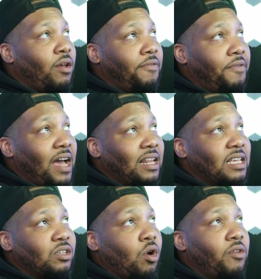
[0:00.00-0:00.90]
In fact,
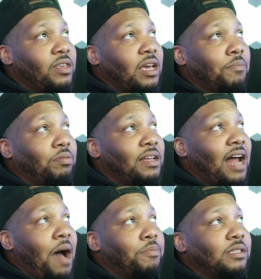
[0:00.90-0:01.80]
it's going the
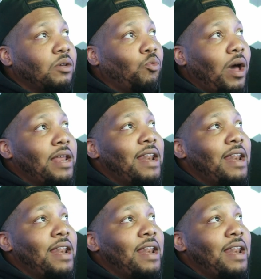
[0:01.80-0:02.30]
complete opposite way.